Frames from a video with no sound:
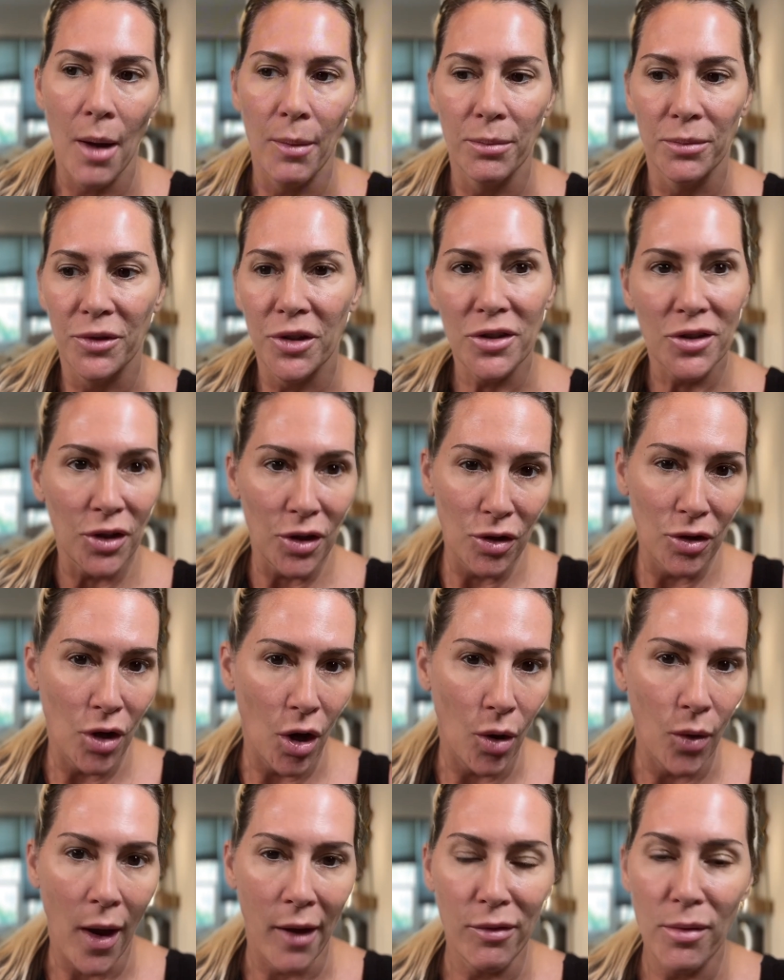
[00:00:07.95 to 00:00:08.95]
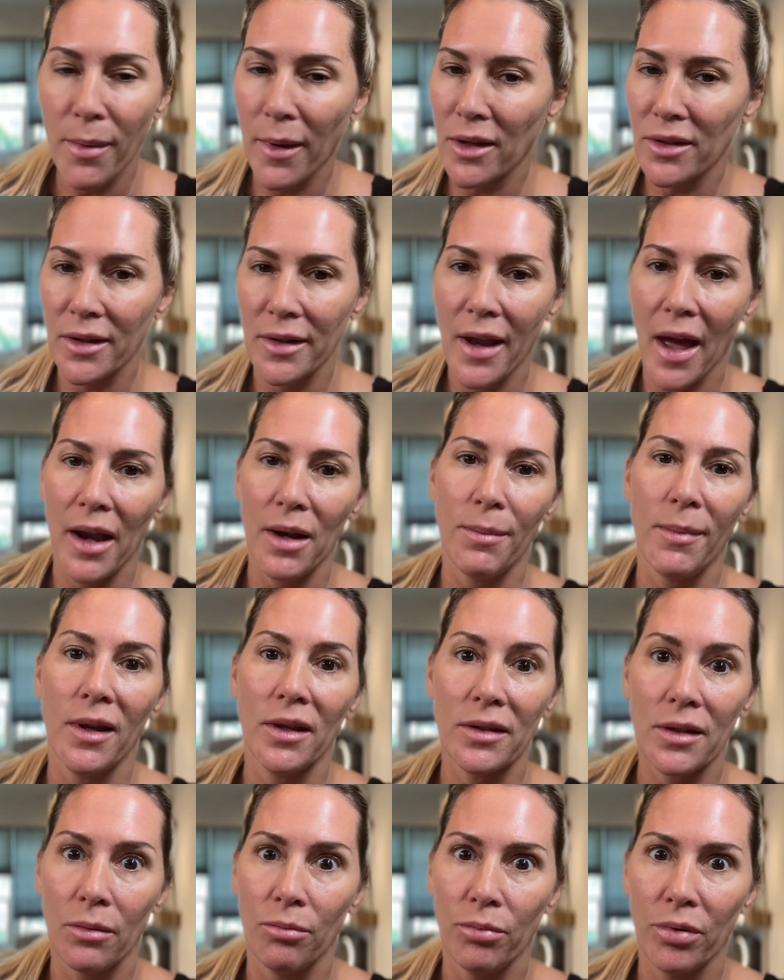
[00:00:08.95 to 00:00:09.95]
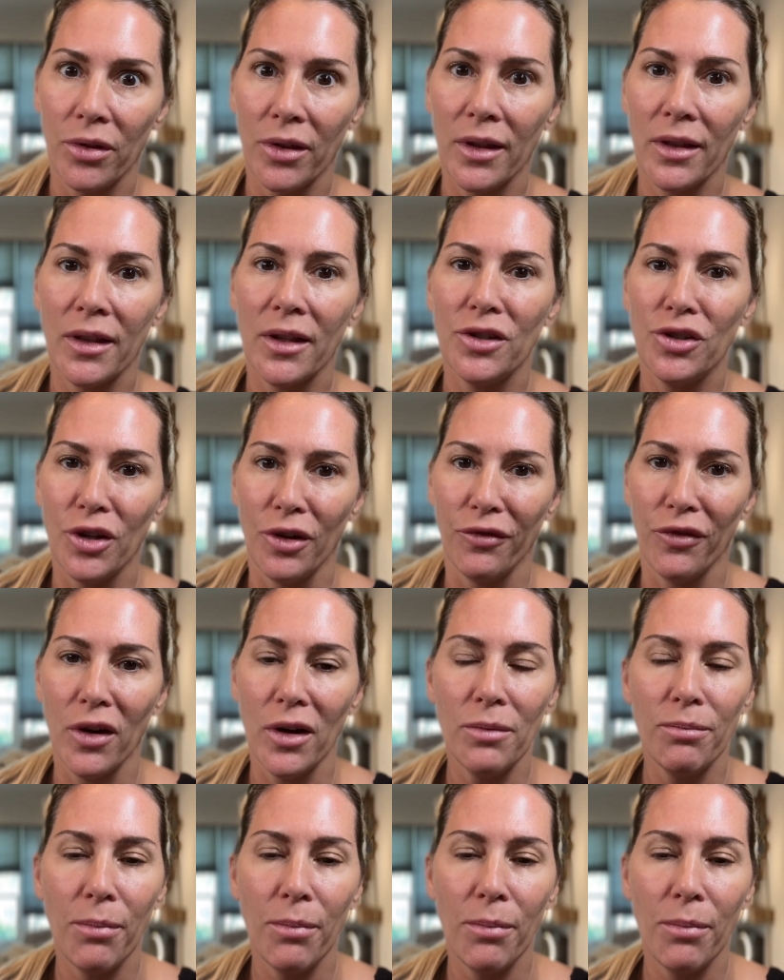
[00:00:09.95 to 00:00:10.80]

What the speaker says: Just so you know, everybody's anatomy is completely different,